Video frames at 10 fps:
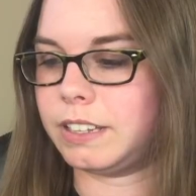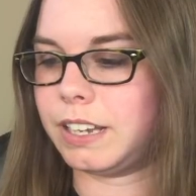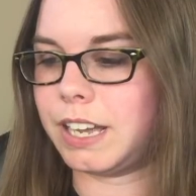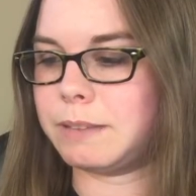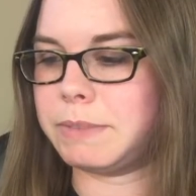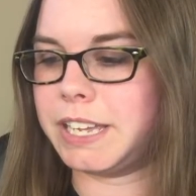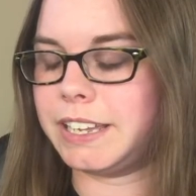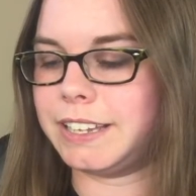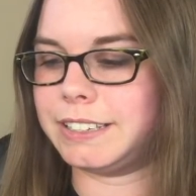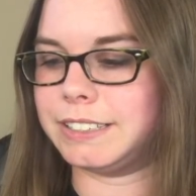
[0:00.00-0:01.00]
I
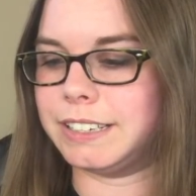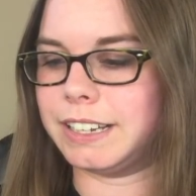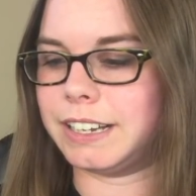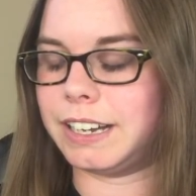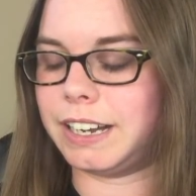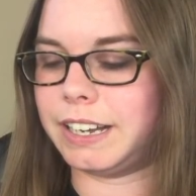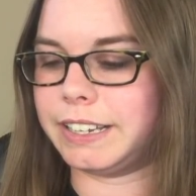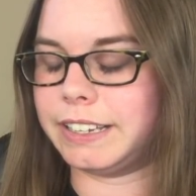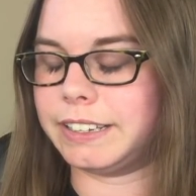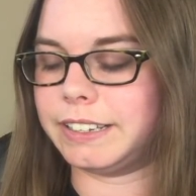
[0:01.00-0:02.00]
mean,
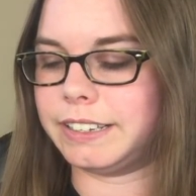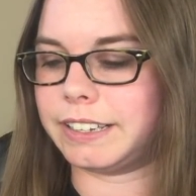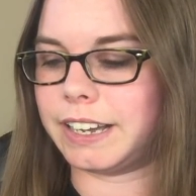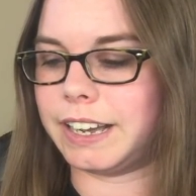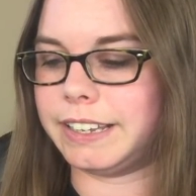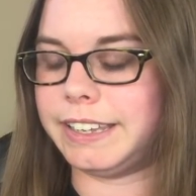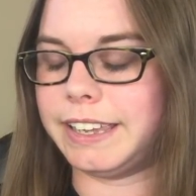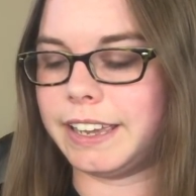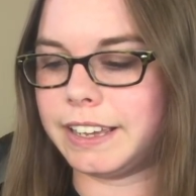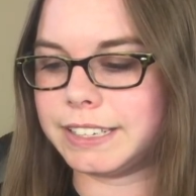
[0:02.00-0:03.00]

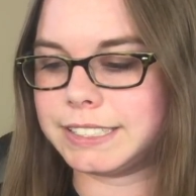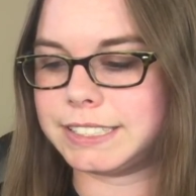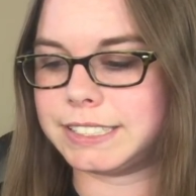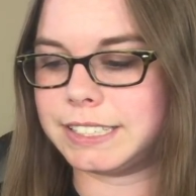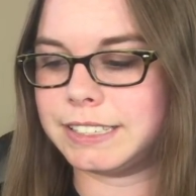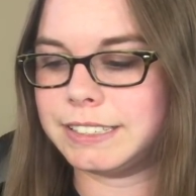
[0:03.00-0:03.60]
yes,